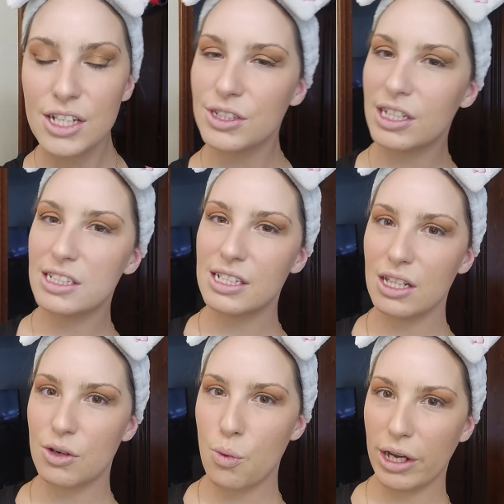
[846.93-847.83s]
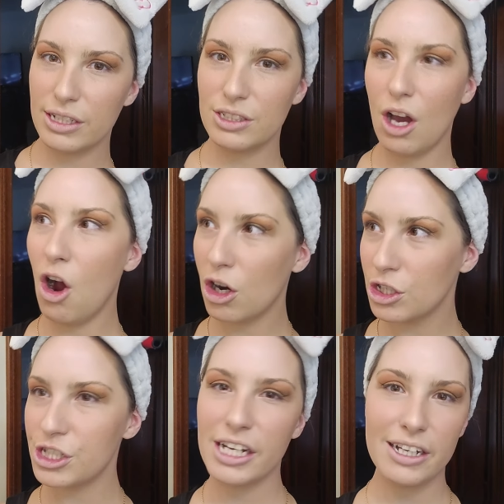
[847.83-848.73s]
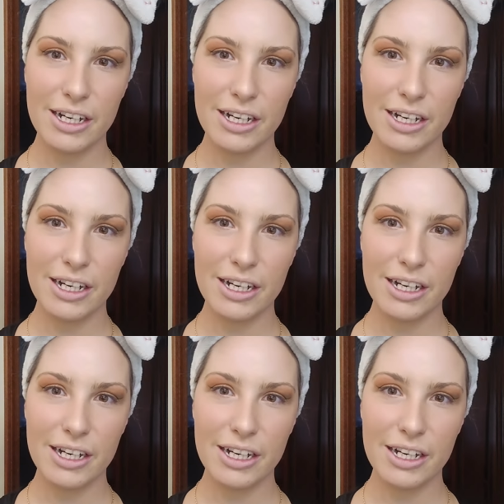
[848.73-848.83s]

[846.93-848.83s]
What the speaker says: So it doesn't look quite as harsh and